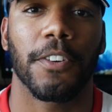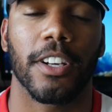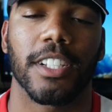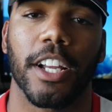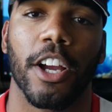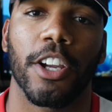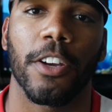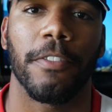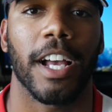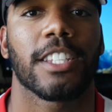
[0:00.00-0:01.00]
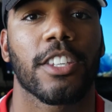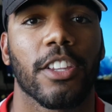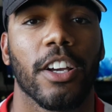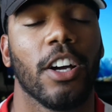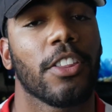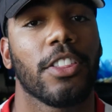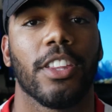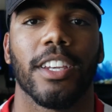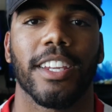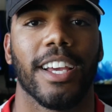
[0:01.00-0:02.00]
as far as like cardiovascular health,
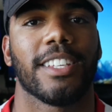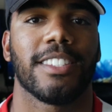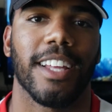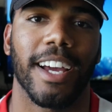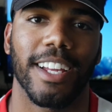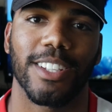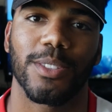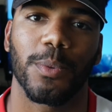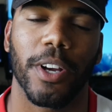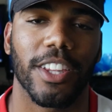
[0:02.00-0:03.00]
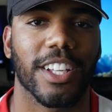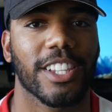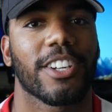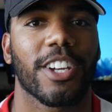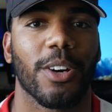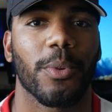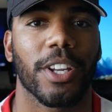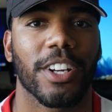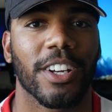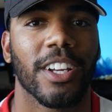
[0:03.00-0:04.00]
then yes, that is where the clear-cut
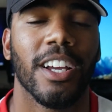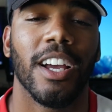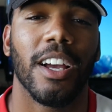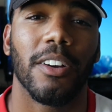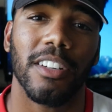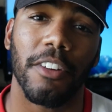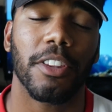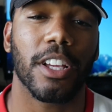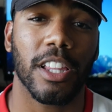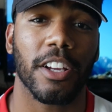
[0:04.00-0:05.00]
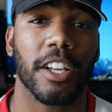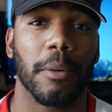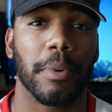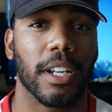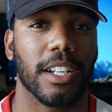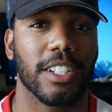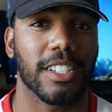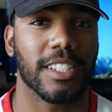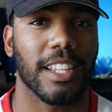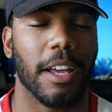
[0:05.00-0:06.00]
winner, well, not really clear-cut, but
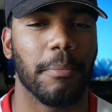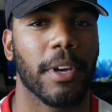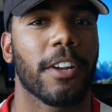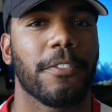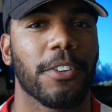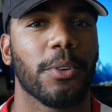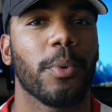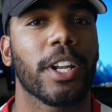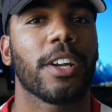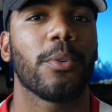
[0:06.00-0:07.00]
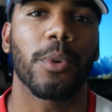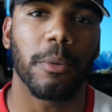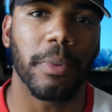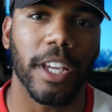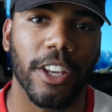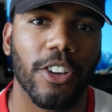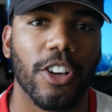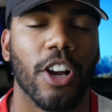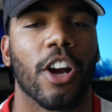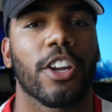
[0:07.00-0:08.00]
just a lot better for you winner would be in
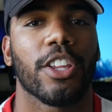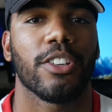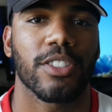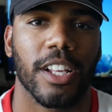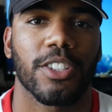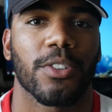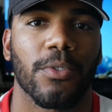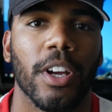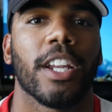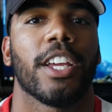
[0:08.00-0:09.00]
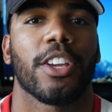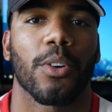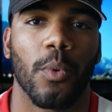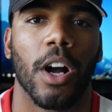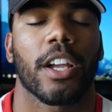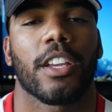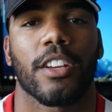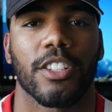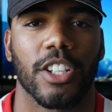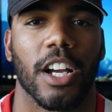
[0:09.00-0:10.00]
your cardio, such as your running, your walking,
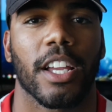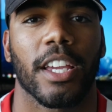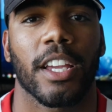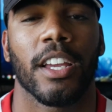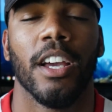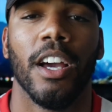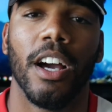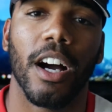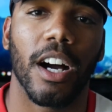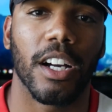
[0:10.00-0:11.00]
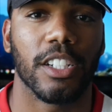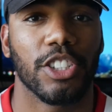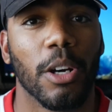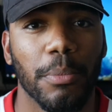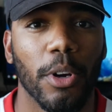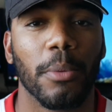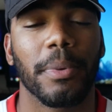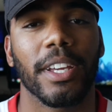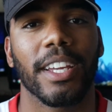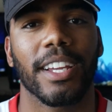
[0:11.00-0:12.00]
your jogging, jump
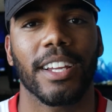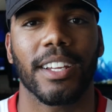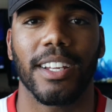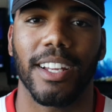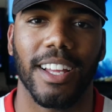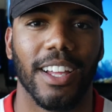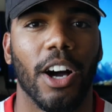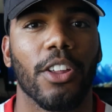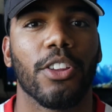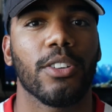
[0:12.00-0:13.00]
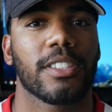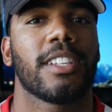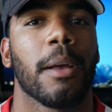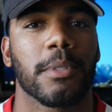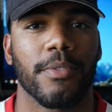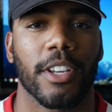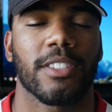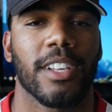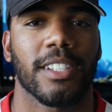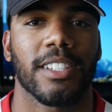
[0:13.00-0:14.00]
roping, all those types of
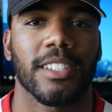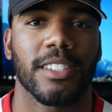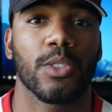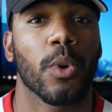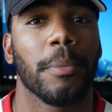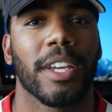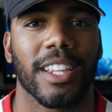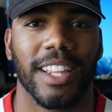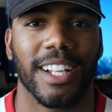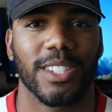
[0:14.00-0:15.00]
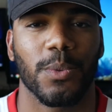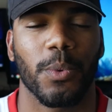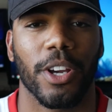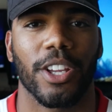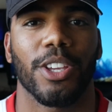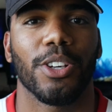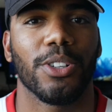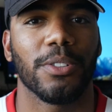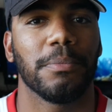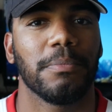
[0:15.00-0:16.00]
exercises, swimming. That's where
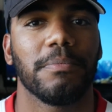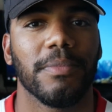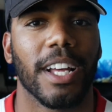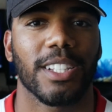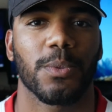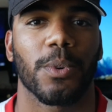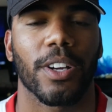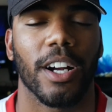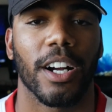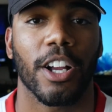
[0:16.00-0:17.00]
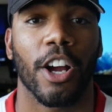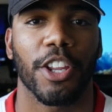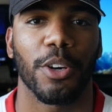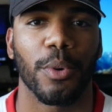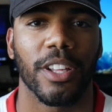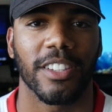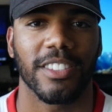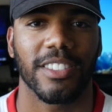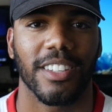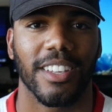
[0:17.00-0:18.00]
cardio
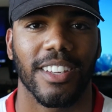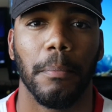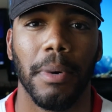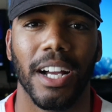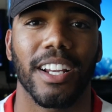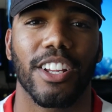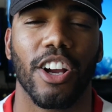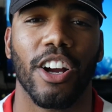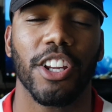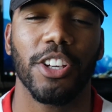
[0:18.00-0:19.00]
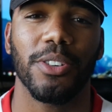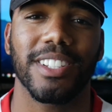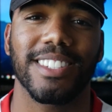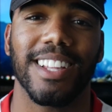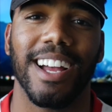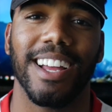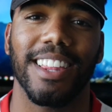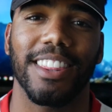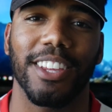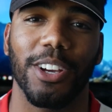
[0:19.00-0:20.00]
wins. But cardio is
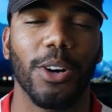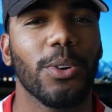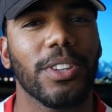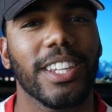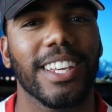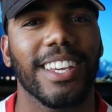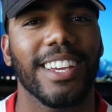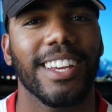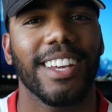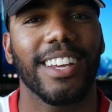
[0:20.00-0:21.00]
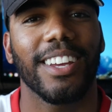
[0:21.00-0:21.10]
not the only